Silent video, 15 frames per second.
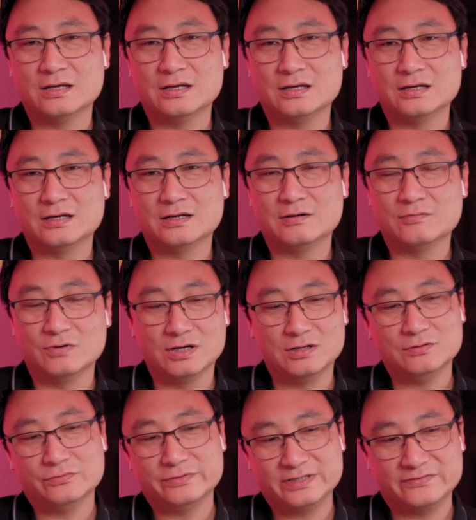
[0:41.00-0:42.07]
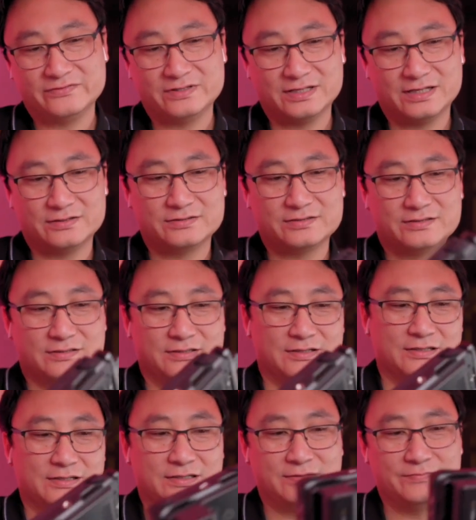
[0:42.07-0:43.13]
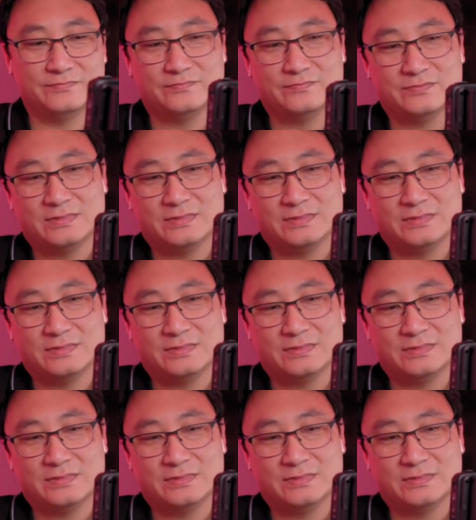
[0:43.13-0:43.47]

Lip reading: Well, we have announced that